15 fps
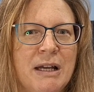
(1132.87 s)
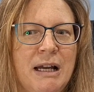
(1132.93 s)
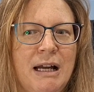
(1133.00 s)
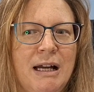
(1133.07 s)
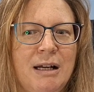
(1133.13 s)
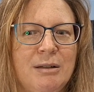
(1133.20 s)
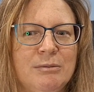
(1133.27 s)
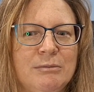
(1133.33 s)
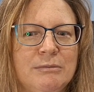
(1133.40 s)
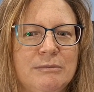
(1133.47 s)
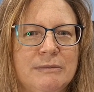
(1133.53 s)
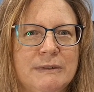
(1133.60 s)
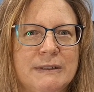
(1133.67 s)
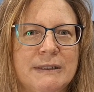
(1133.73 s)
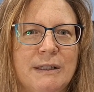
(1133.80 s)

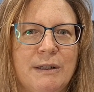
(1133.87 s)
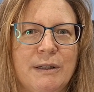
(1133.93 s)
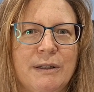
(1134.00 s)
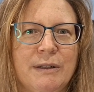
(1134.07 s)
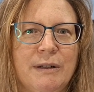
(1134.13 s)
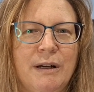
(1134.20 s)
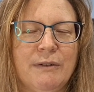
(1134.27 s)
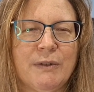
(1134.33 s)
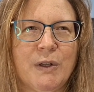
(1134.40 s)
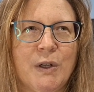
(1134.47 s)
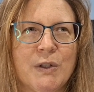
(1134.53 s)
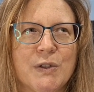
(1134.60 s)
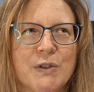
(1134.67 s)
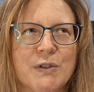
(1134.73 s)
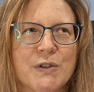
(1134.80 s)
So I've
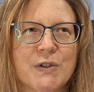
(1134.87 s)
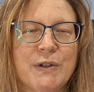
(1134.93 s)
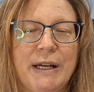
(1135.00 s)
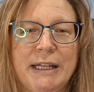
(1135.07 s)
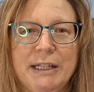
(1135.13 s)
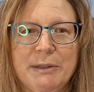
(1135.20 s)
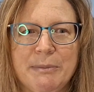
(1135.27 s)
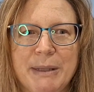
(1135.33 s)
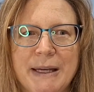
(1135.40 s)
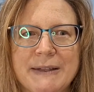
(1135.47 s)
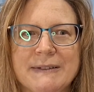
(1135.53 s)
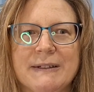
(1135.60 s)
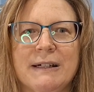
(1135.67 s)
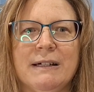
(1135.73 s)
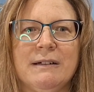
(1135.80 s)
got geranium
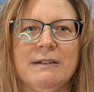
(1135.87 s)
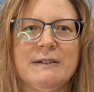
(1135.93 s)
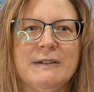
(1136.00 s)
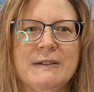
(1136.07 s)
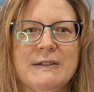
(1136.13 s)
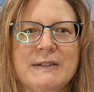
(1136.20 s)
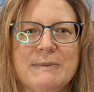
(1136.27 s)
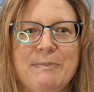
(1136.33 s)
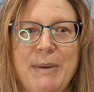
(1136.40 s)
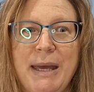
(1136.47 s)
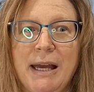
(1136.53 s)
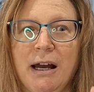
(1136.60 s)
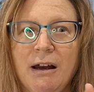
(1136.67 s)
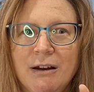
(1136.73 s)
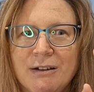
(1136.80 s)
as a
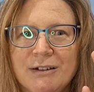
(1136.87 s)
spare.